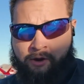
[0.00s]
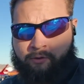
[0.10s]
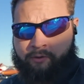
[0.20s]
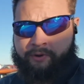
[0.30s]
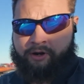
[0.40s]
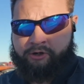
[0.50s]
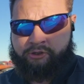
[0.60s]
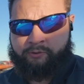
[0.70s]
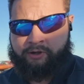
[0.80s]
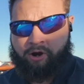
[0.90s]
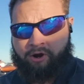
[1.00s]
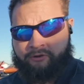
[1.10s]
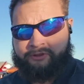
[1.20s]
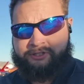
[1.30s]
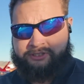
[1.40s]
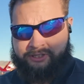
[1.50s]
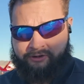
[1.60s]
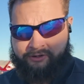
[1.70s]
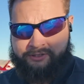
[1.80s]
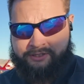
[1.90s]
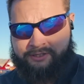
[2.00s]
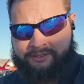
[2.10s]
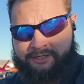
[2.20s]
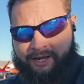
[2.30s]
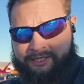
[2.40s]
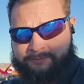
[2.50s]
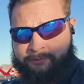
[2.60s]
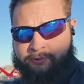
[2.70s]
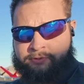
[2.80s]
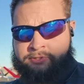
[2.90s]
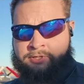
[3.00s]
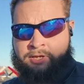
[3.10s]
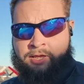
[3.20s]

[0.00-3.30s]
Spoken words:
where we are doing all the Cirrus Deice boots,